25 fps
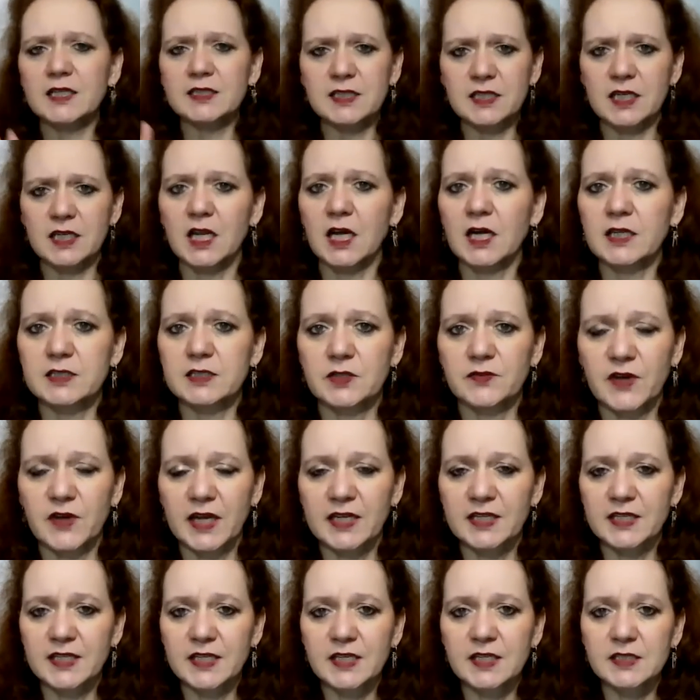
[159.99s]
lots and lots
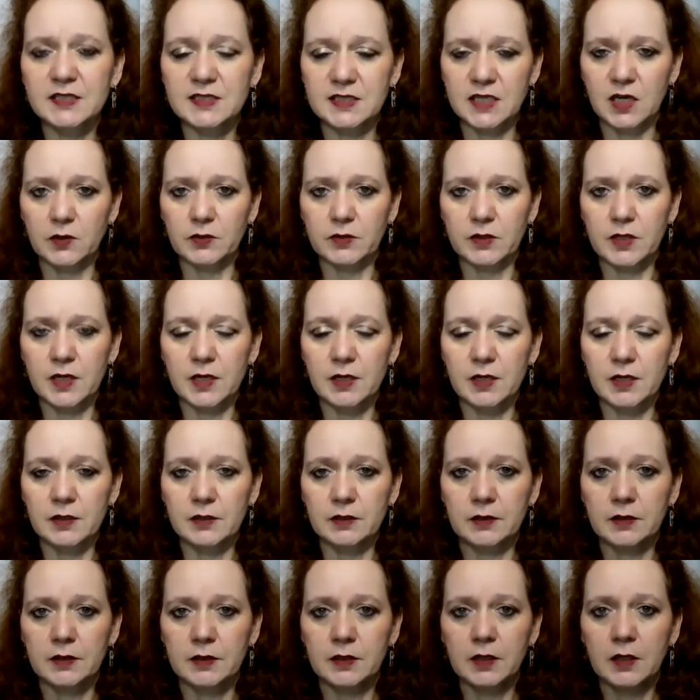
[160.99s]
of ideas out
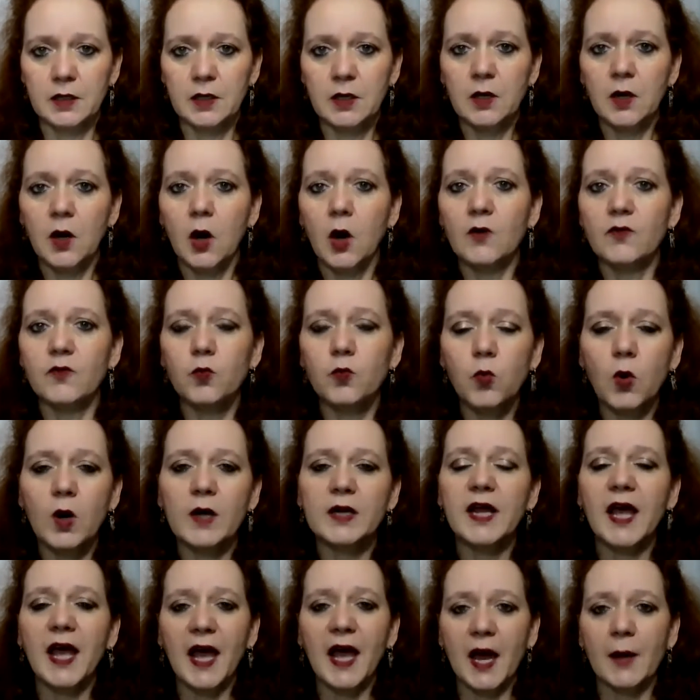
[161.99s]
there of
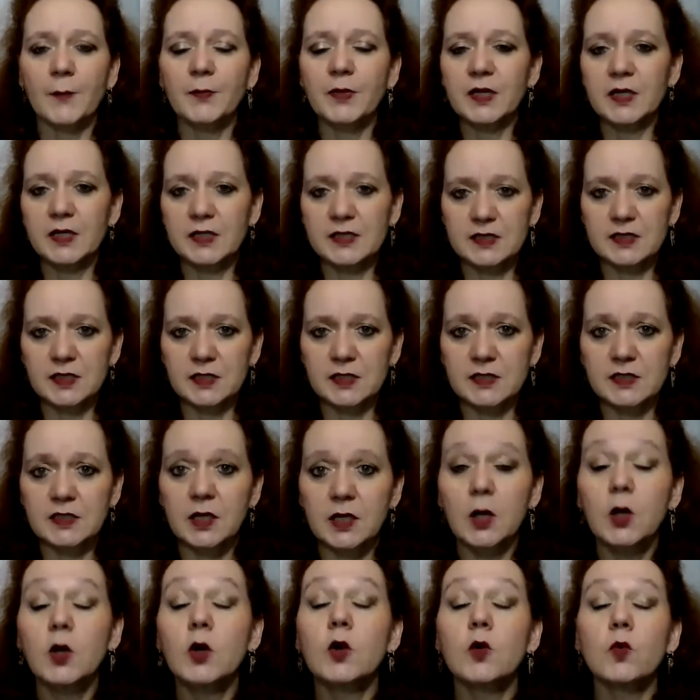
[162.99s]
what happiness
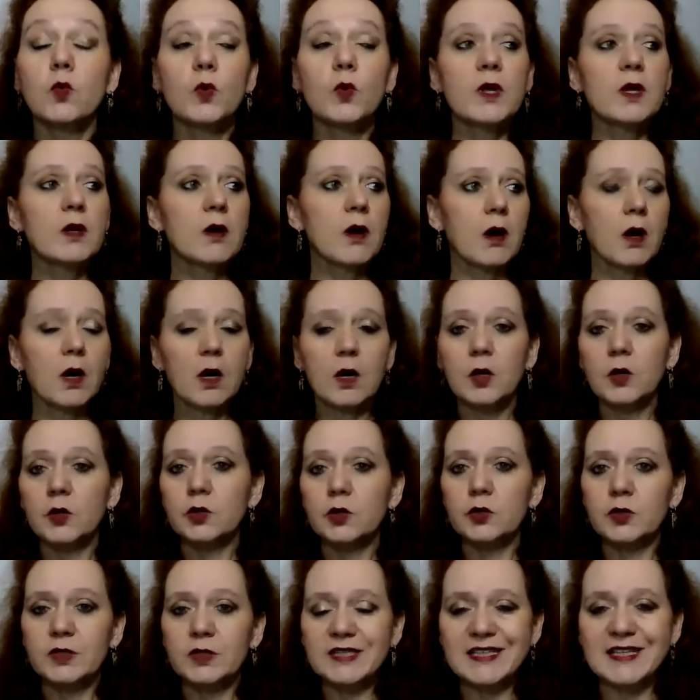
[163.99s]
is. We
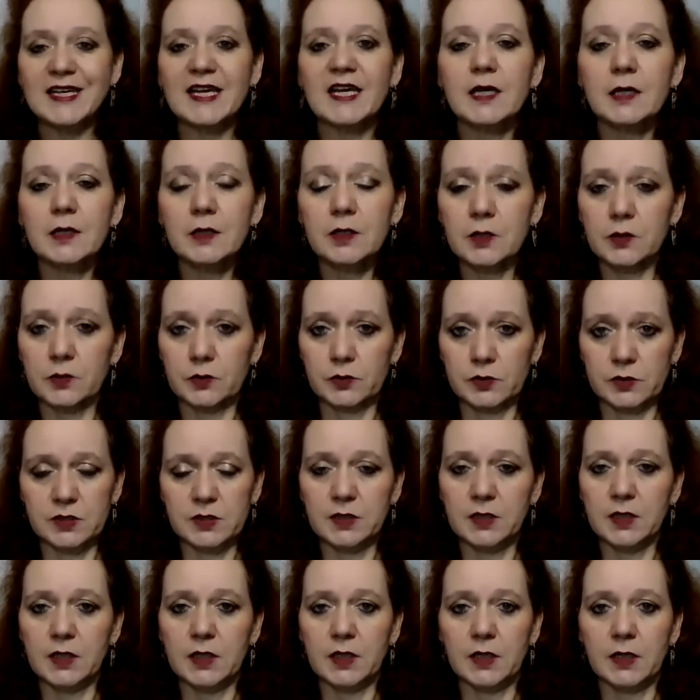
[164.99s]
are
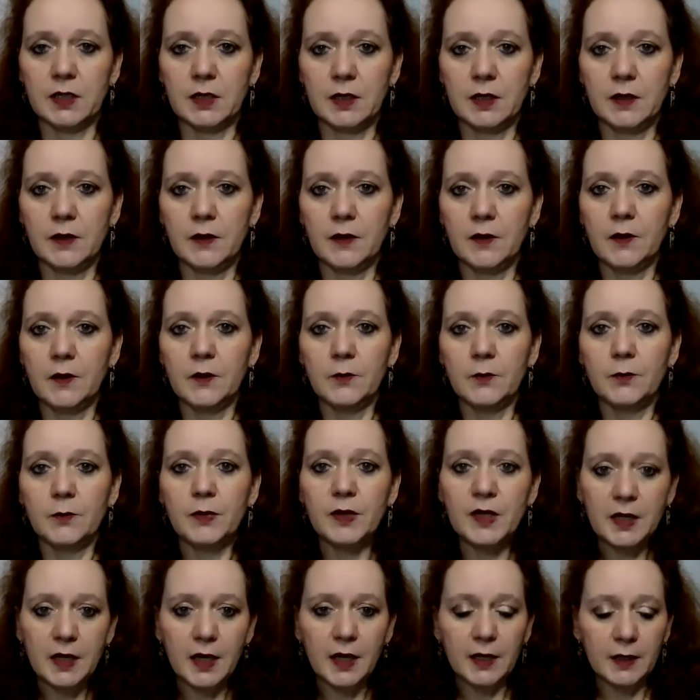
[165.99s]
continuously
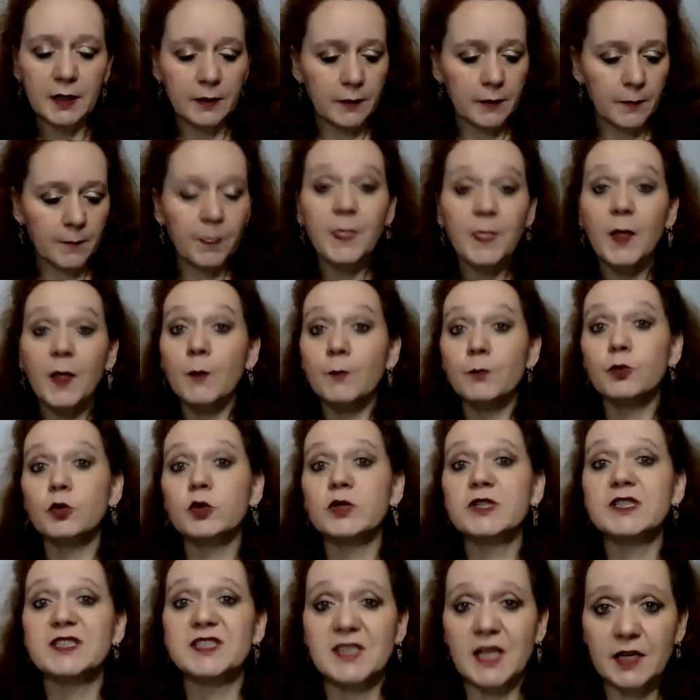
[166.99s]
being
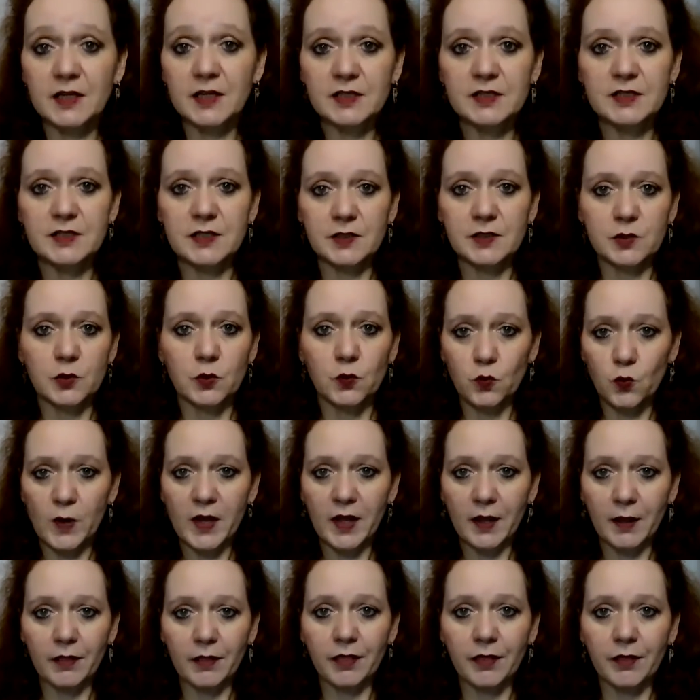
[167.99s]
presented
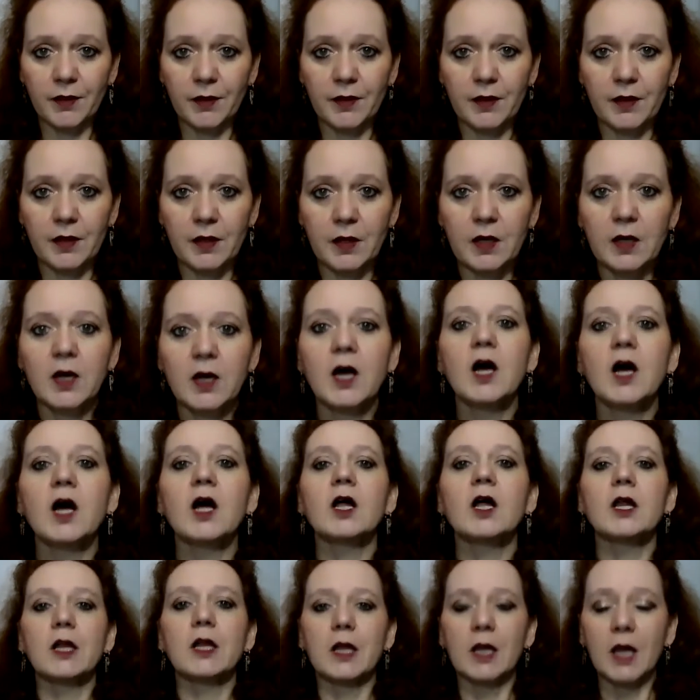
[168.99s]
with
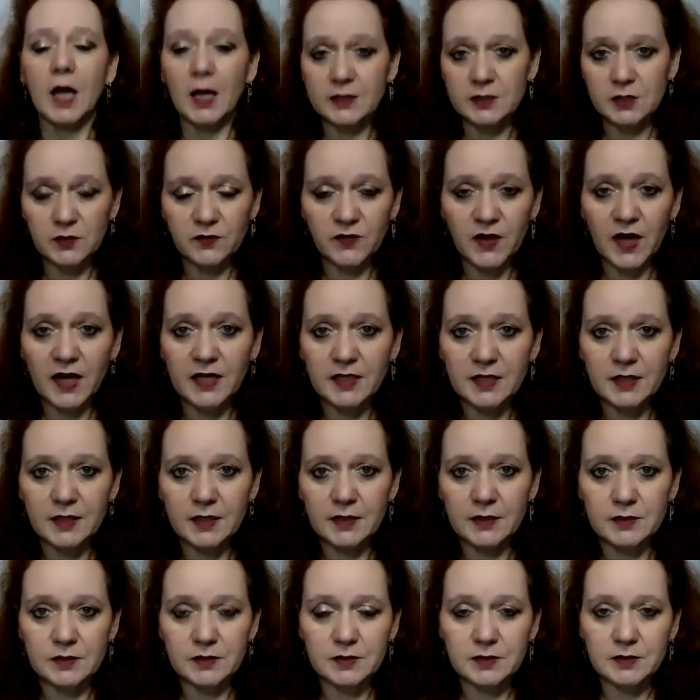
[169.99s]
lots of
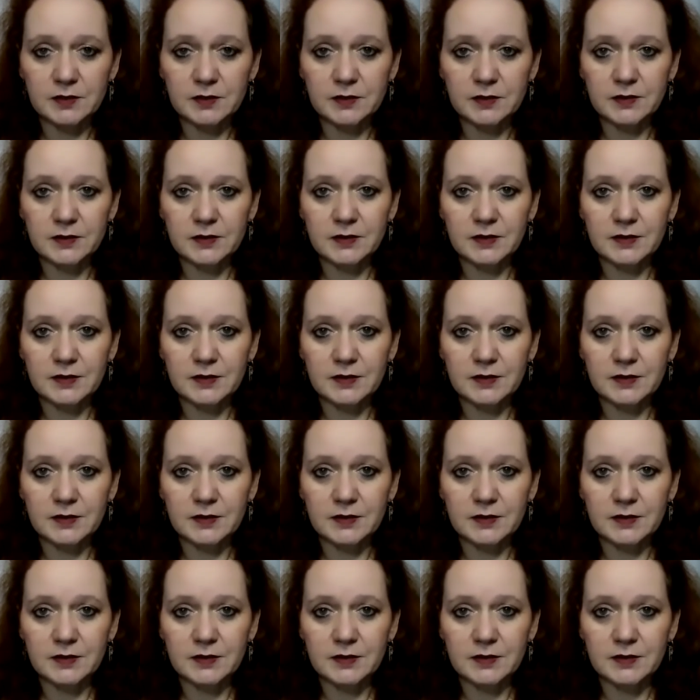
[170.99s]
ideas.